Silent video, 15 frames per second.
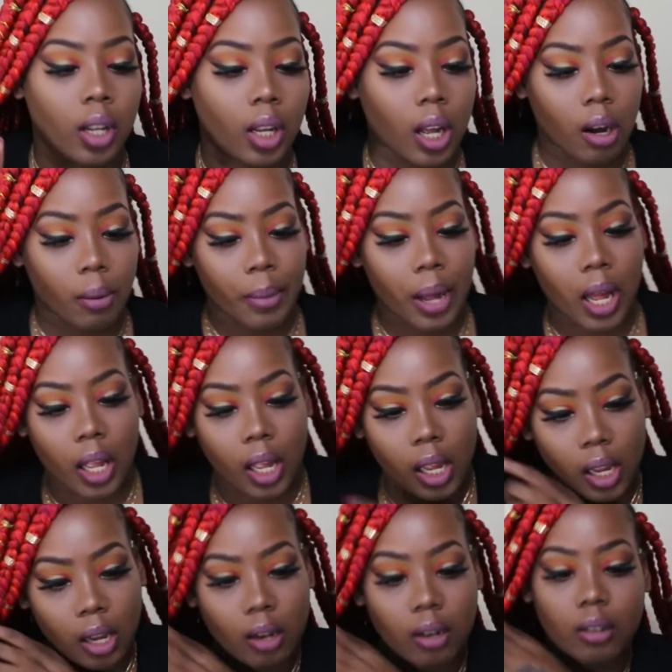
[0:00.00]
Now my
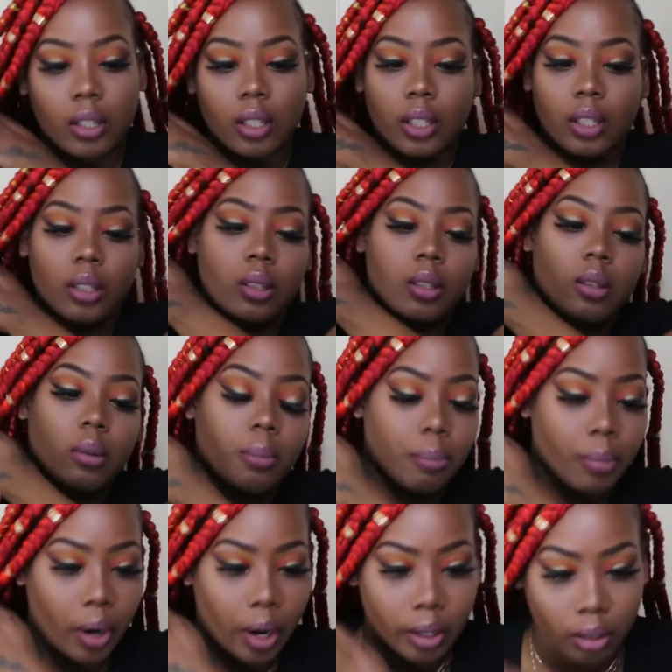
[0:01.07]
hair is
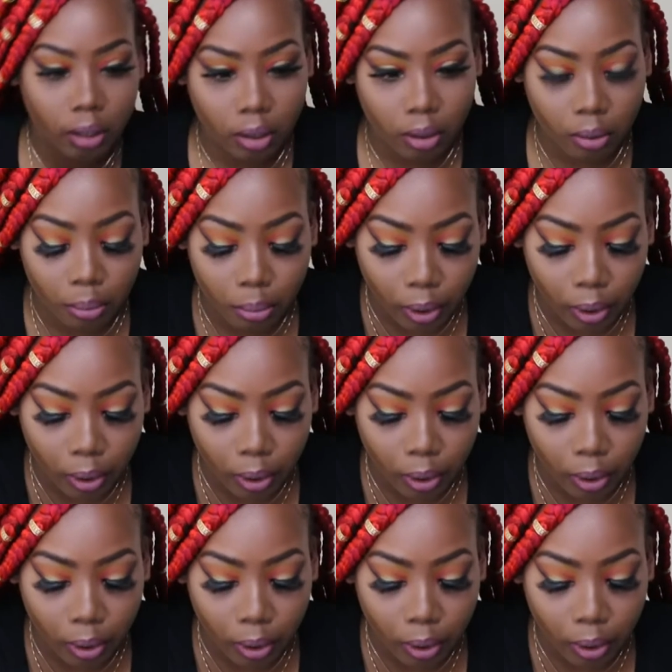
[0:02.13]
brighter,